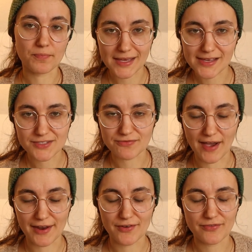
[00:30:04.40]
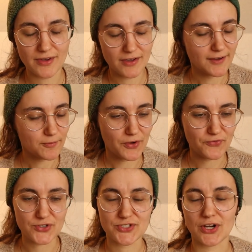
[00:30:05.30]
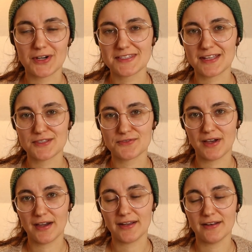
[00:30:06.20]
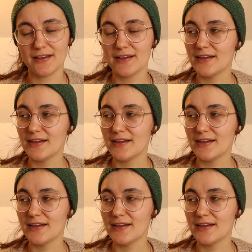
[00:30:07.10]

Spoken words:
the biggest fan of, but for socks that's fine.